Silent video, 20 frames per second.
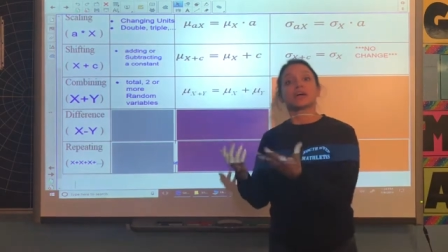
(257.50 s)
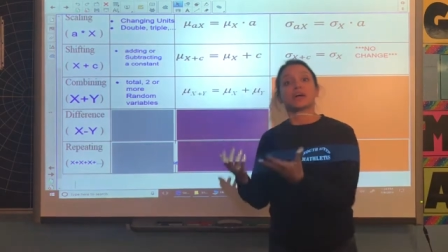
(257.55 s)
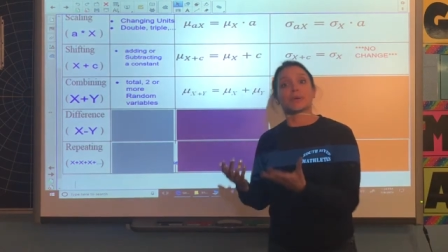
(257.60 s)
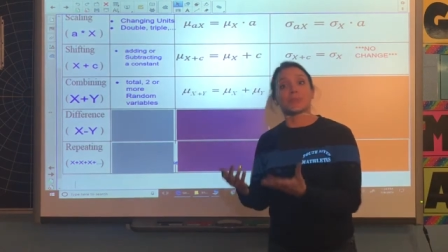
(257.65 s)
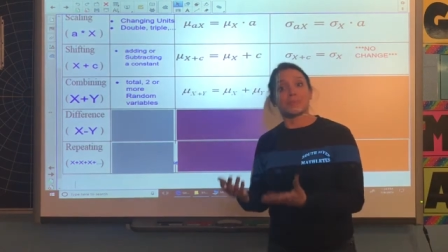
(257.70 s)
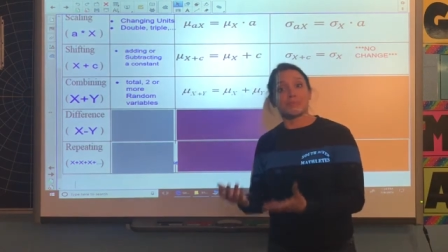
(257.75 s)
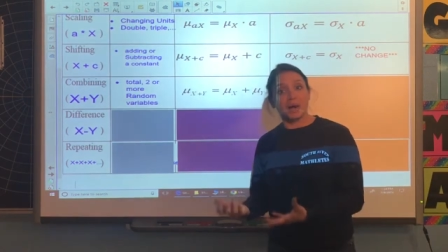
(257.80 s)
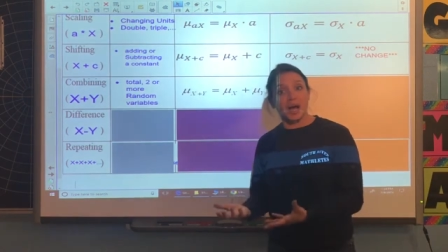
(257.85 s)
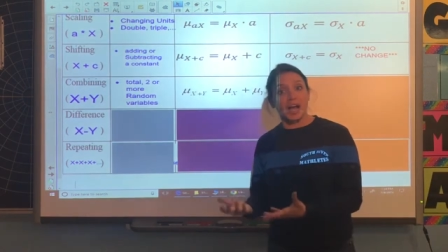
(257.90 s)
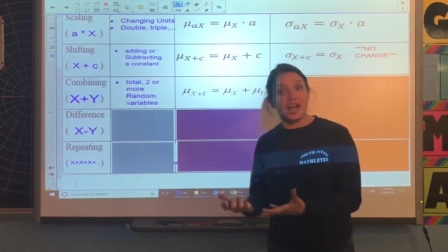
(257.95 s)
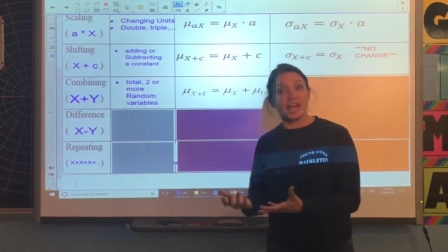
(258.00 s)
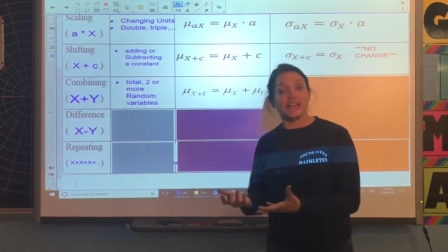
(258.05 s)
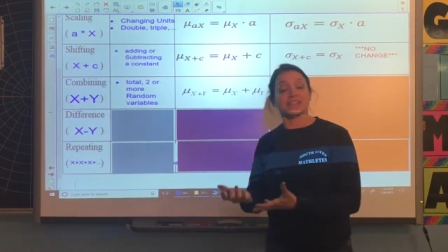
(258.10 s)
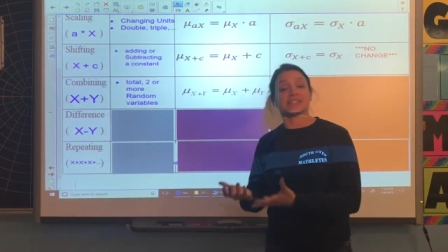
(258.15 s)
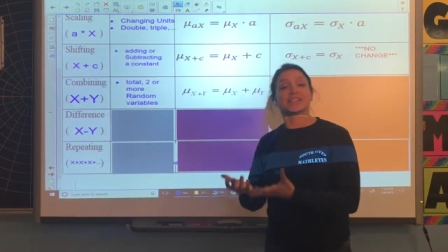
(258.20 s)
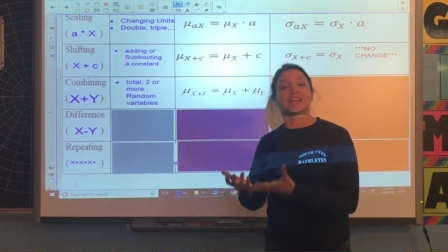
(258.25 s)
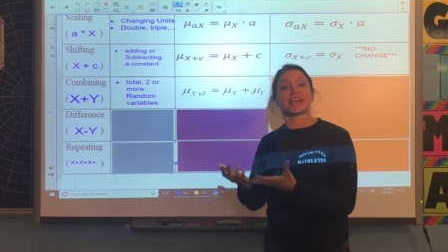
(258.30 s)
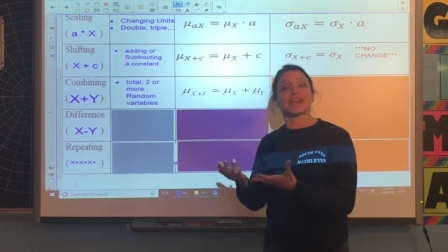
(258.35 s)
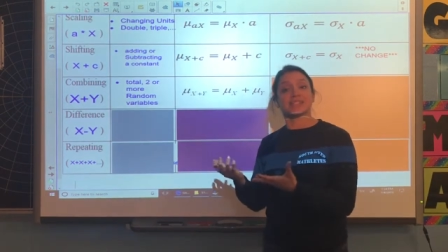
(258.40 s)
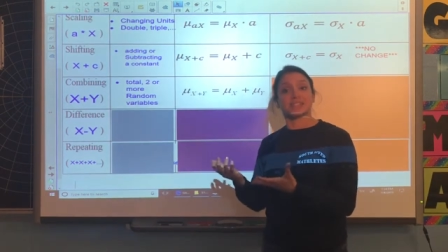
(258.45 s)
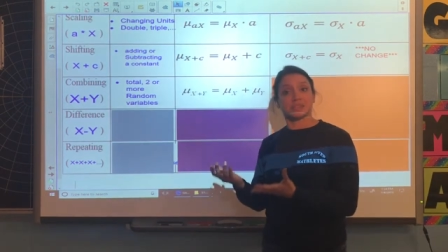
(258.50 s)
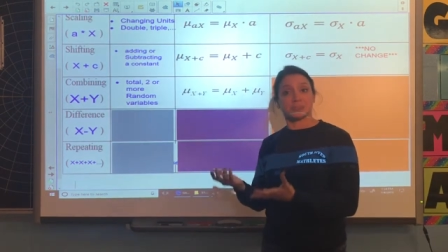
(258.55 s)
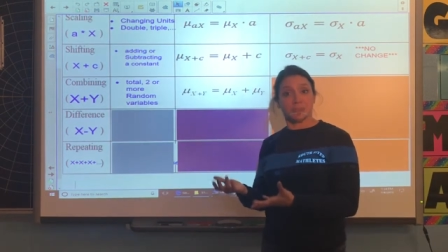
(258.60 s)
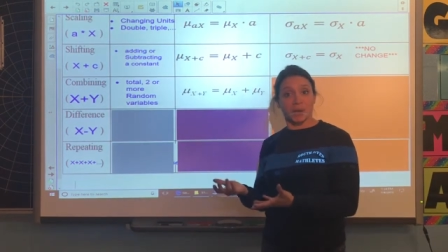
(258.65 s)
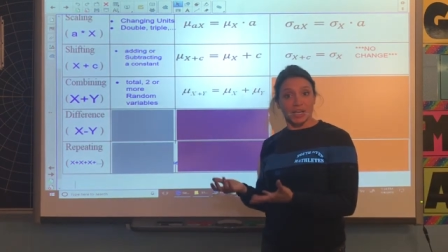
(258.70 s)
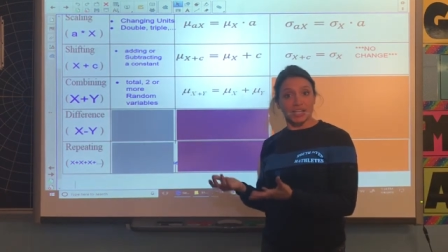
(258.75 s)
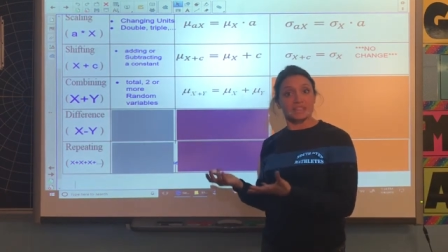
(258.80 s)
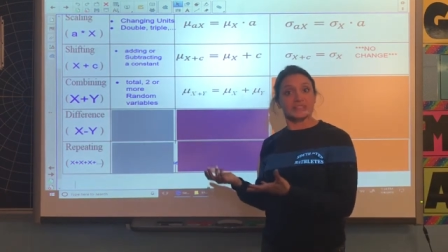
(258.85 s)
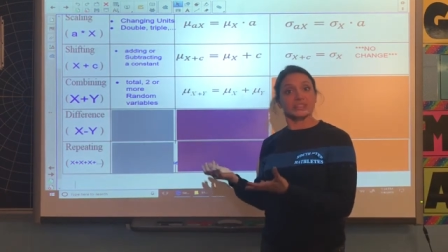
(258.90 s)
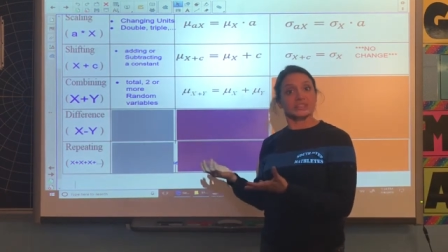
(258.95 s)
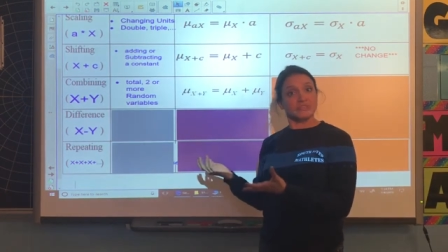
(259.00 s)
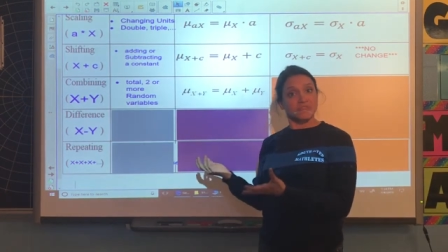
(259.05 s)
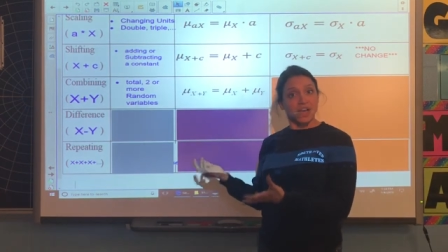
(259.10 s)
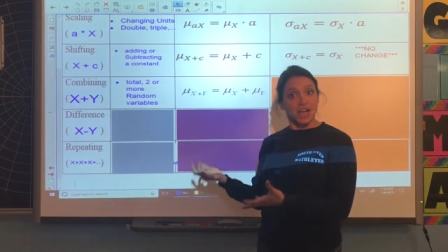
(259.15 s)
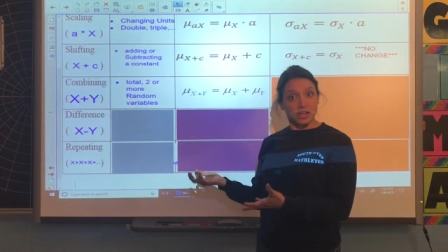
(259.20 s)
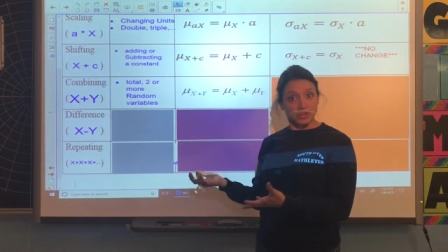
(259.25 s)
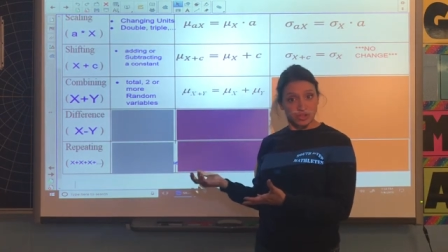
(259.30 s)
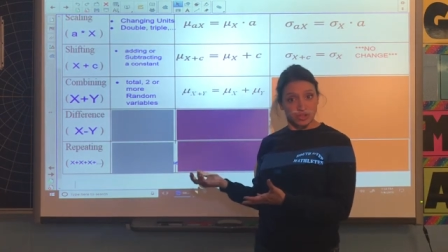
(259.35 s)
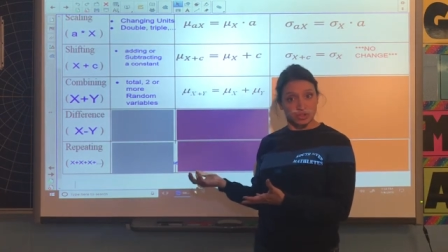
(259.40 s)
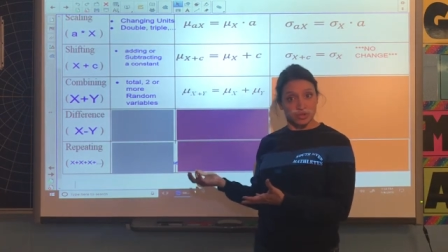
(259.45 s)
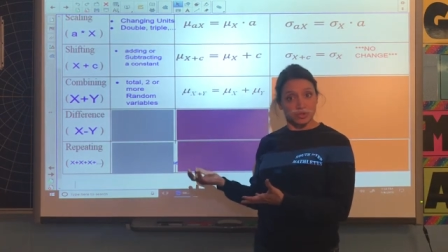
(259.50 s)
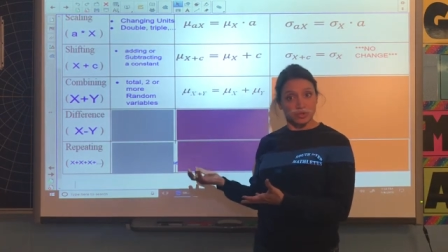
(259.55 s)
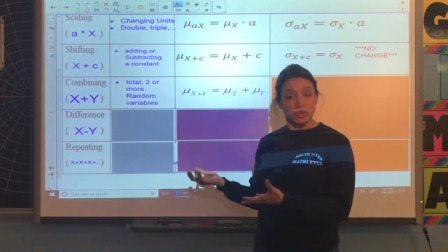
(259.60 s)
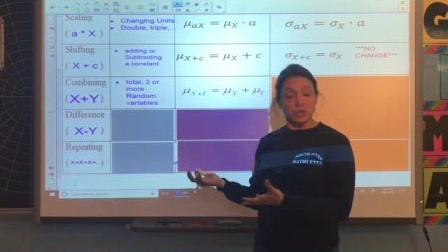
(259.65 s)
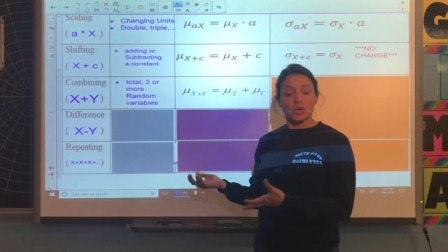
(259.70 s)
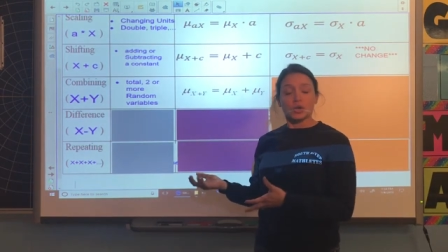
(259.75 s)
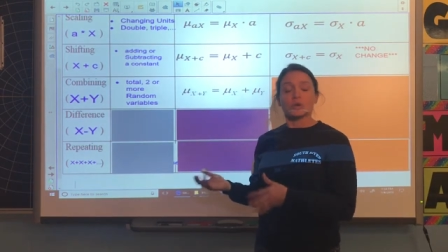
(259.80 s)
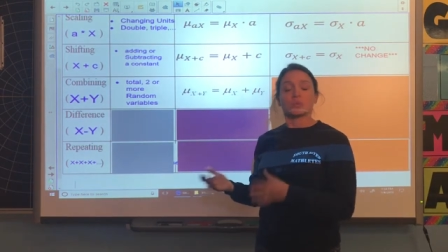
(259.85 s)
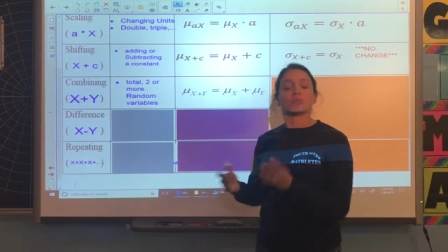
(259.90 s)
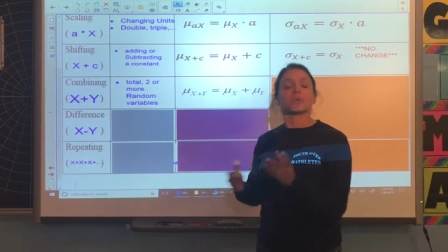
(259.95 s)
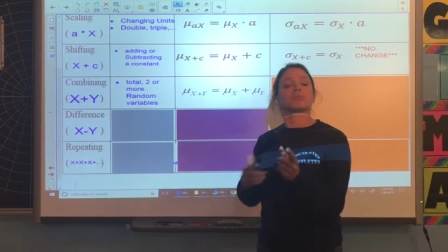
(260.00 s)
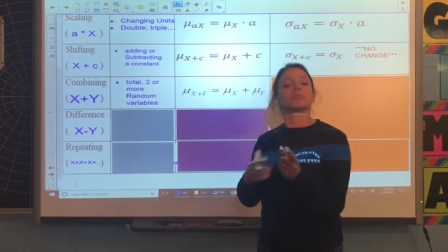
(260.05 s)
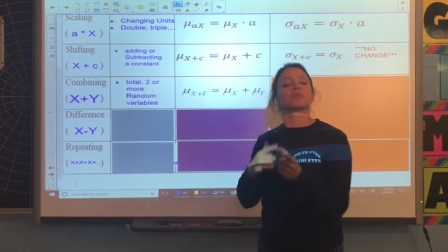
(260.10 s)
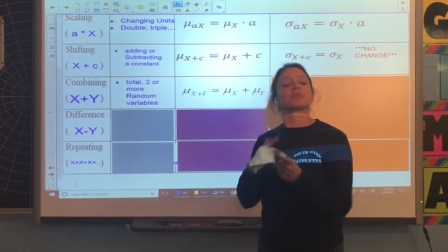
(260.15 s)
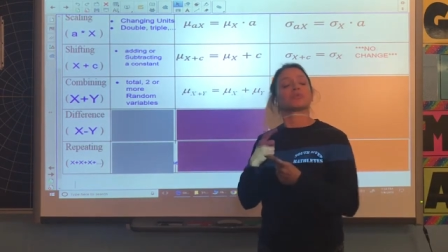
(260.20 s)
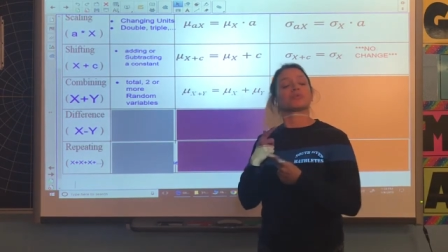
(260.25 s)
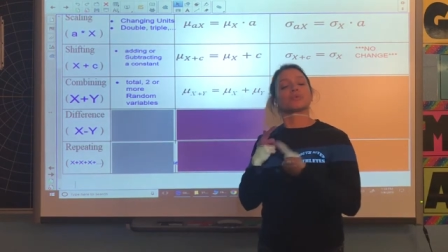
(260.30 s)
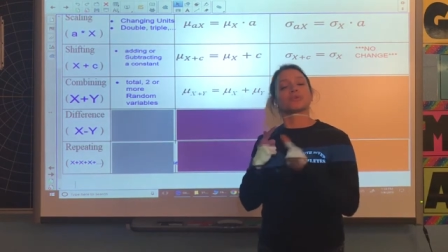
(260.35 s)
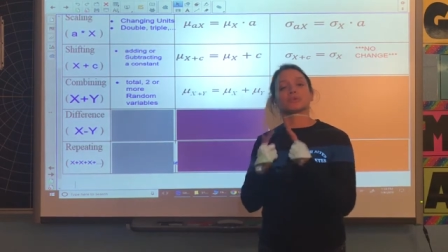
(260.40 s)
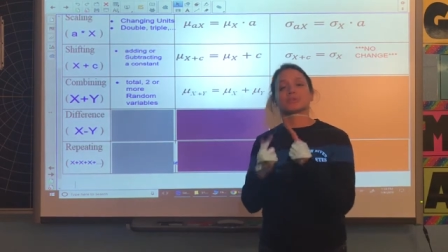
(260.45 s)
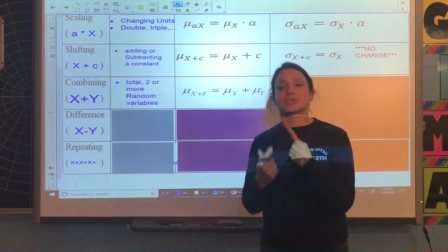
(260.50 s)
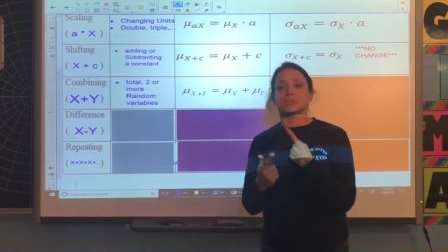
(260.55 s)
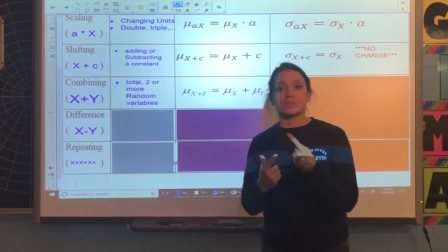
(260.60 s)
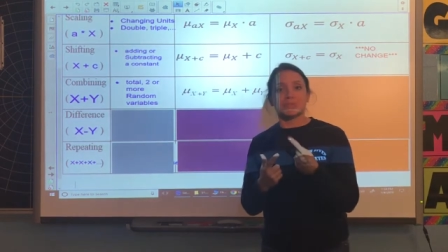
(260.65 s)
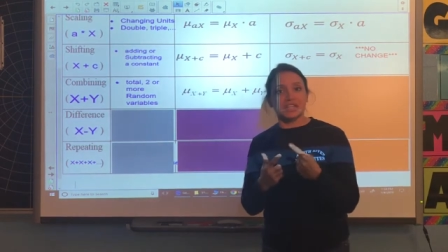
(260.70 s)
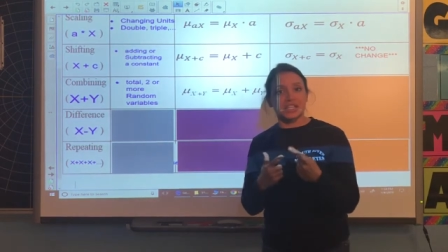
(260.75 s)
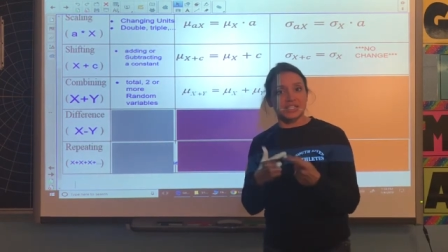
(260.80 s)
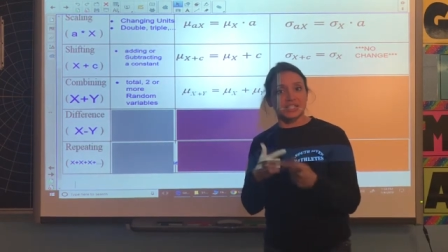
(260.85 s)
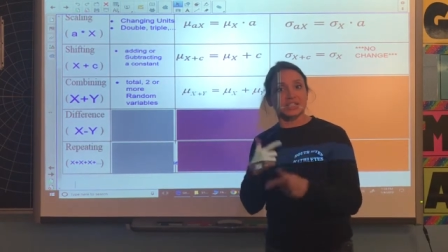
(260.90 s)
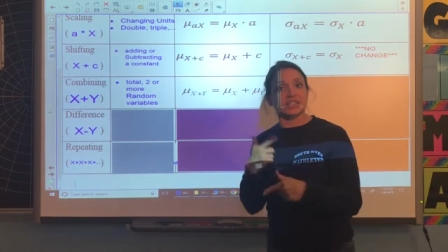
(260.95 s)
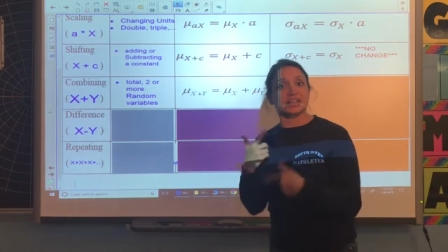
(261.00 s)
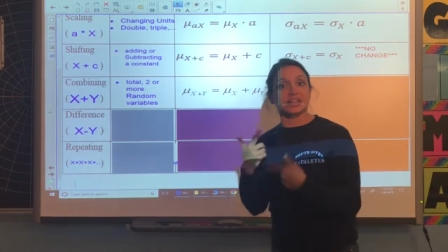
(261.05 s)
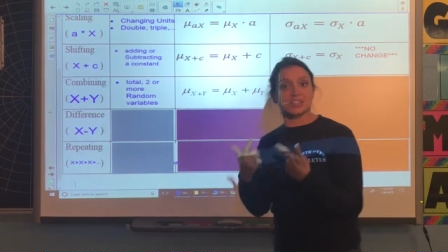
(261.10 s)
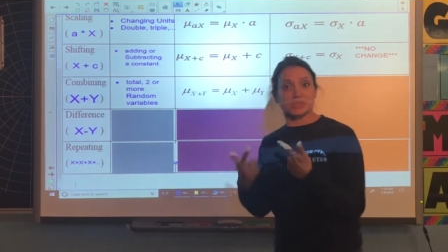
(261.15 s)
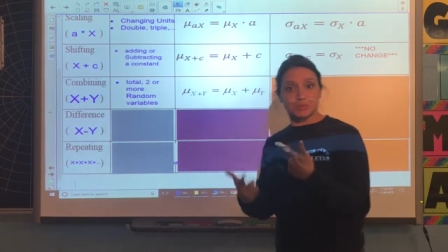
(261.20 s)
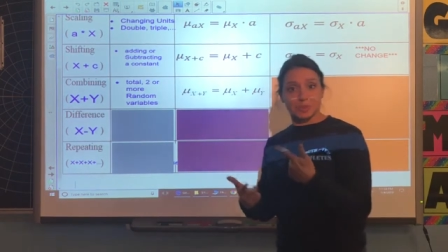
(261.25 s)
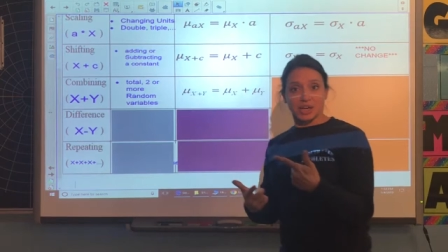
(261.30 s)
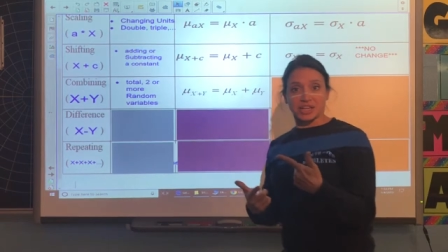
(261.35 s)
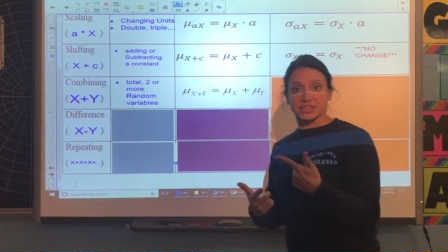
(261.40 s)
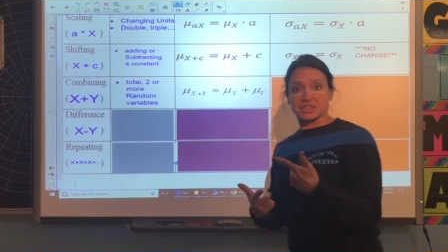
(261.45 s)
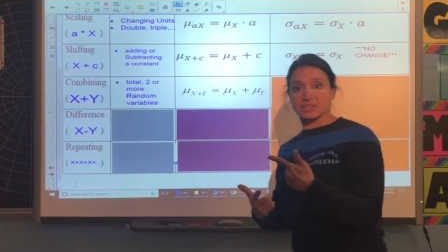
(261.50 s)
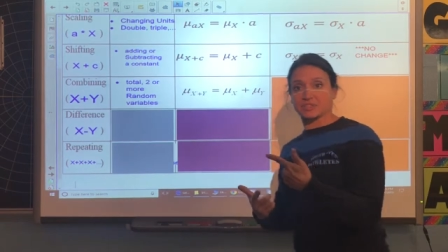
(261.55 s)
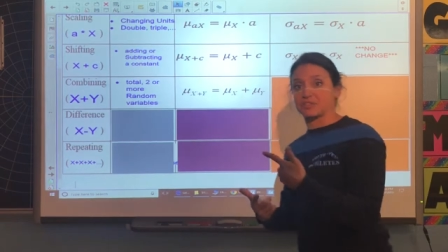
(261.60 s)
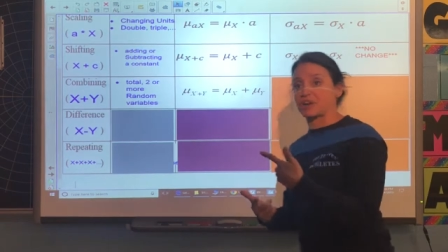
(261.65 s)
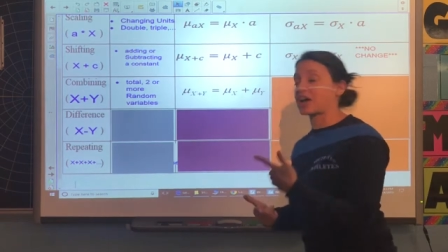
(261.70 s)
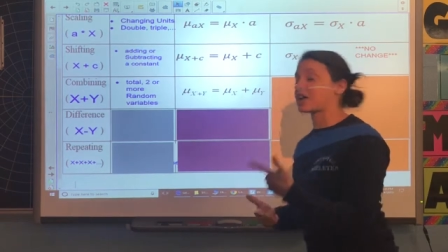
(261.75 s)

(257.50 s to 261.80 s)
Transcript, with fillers: combined expected value. Remember the words mean and expected